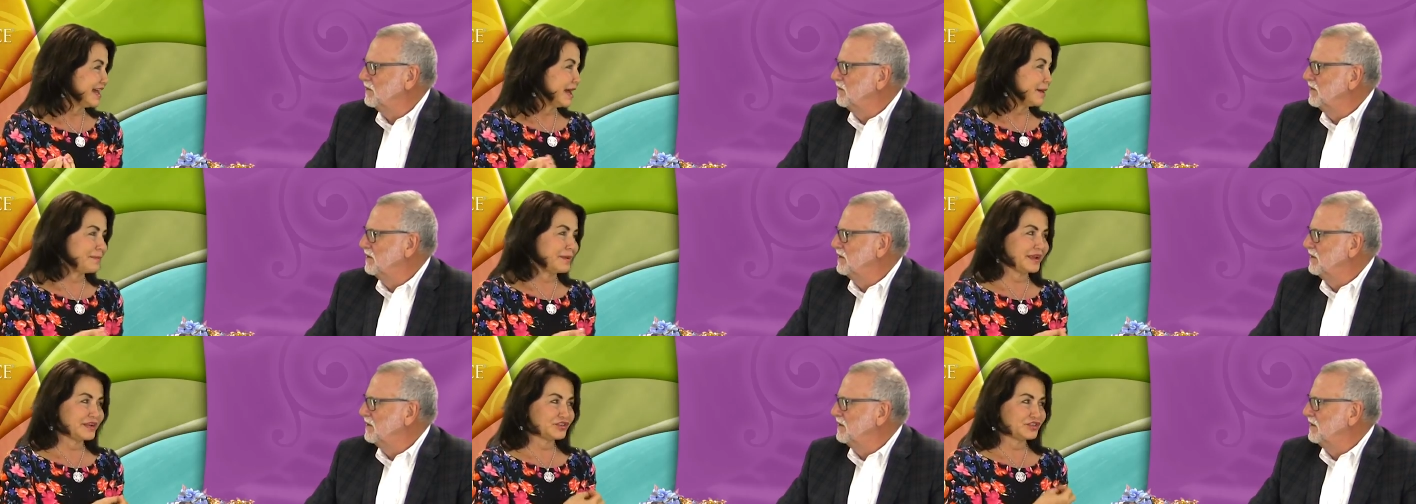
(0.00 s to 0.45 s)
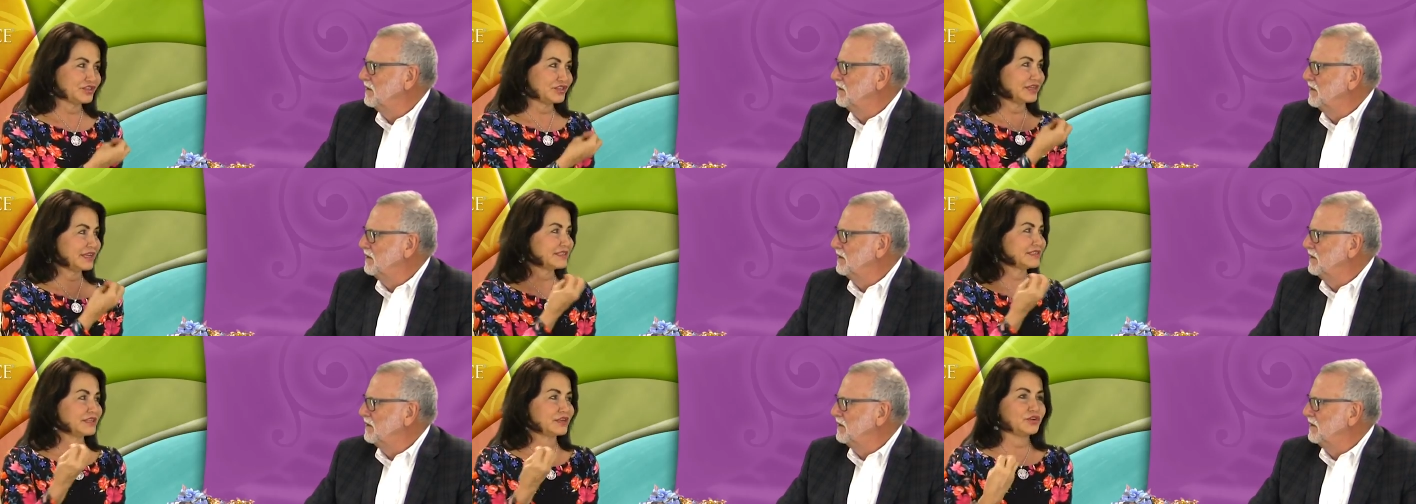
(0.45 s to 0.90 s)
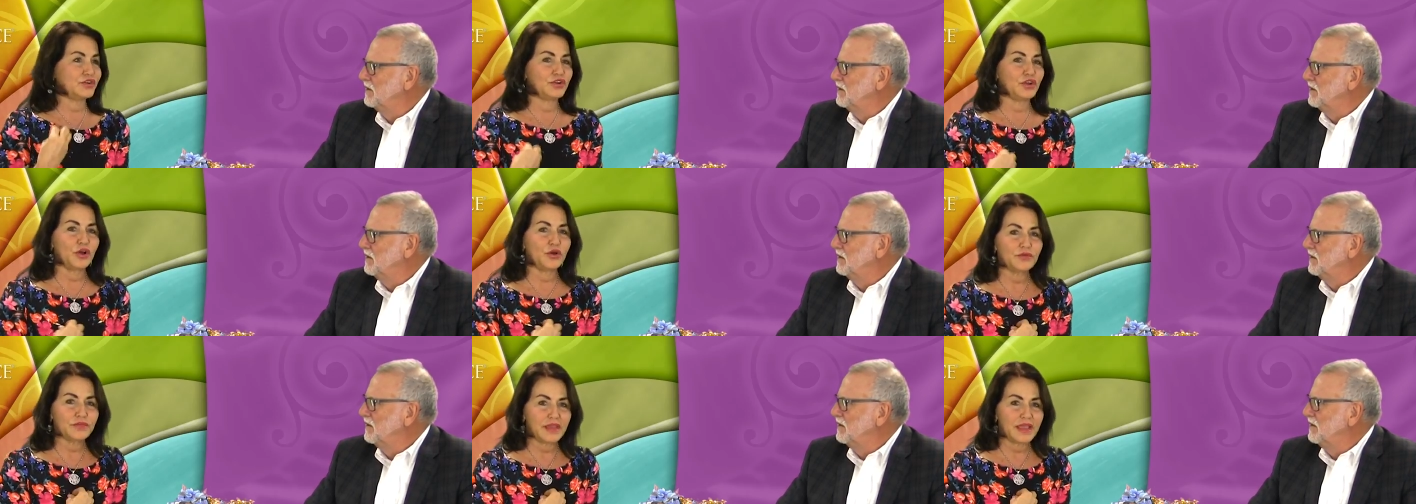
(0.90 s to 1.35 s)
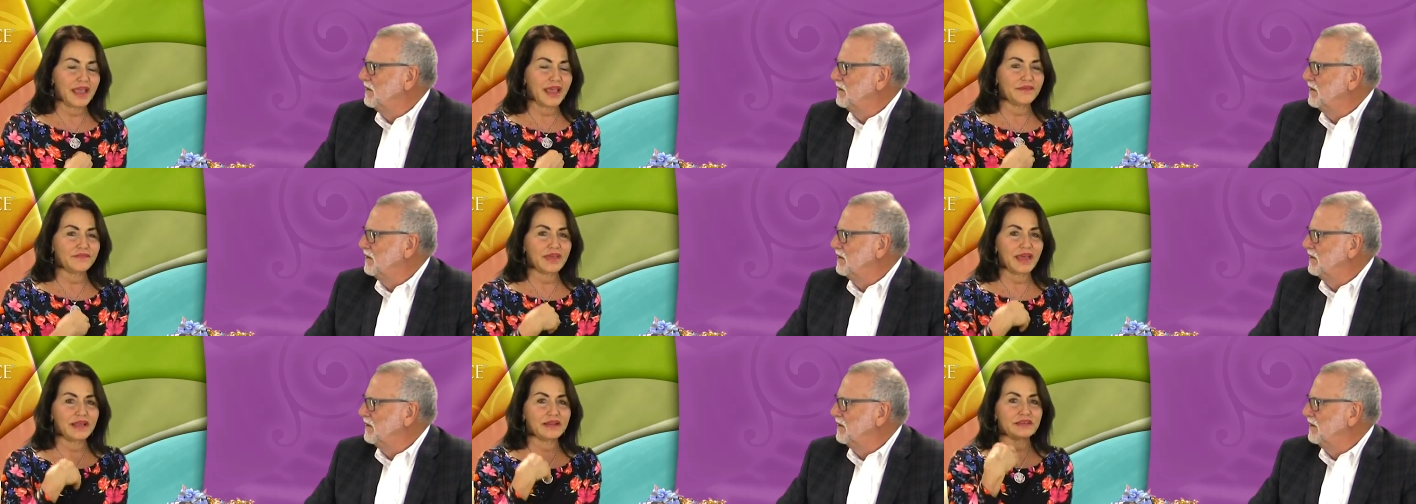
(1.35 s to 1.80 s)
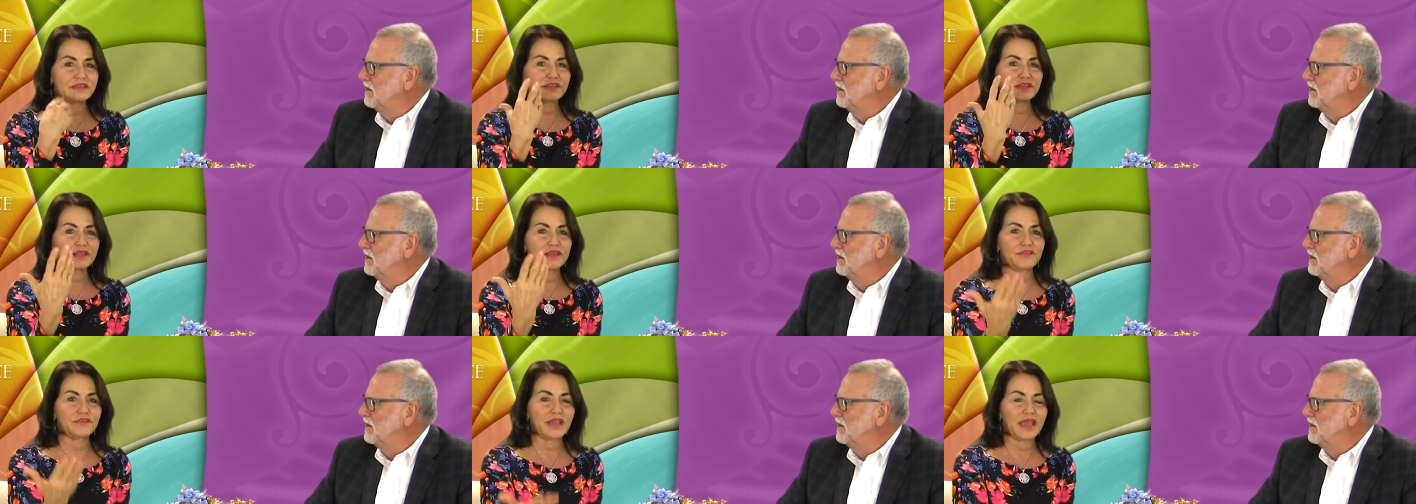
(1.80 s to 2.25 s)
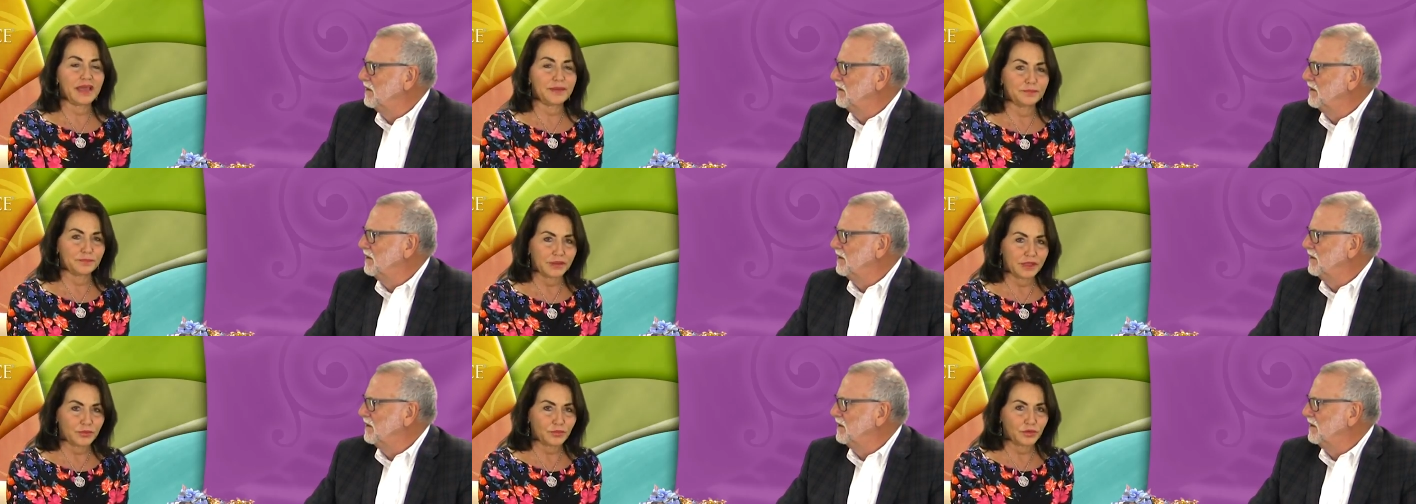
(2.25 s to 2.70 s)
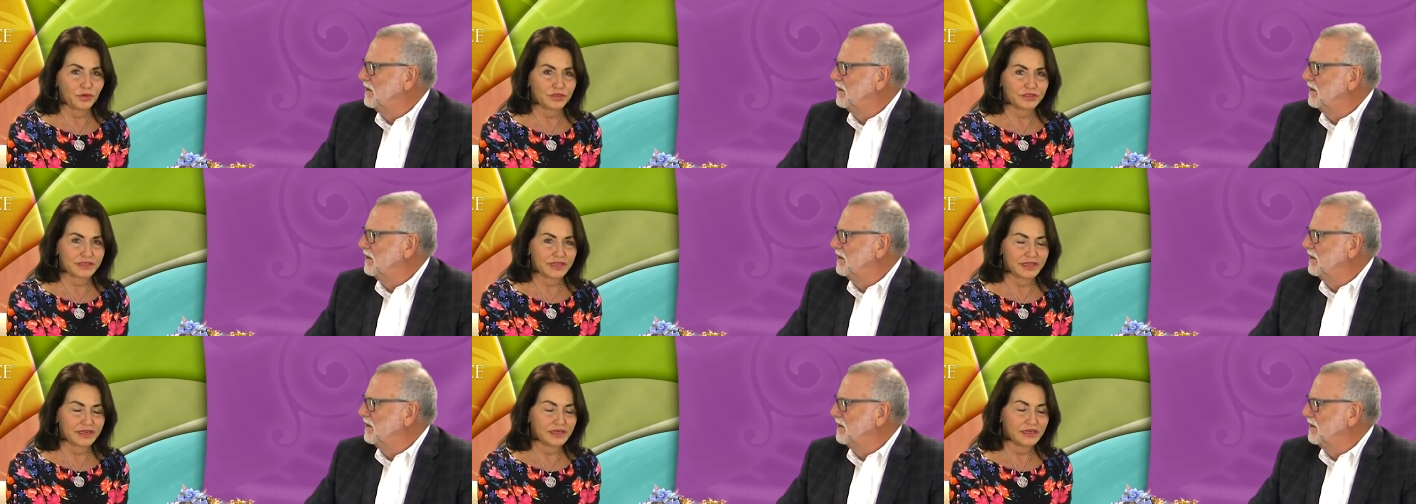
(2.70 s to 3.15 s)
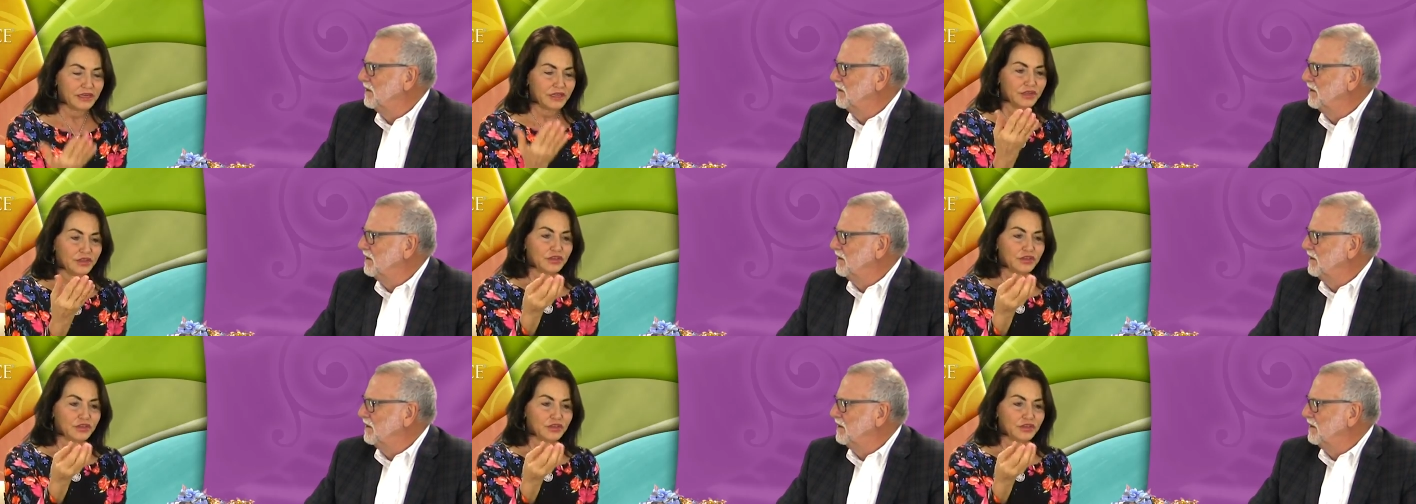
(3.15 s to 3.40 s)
Speaker 1: A patient doesn't know they have that until they've had blood work done.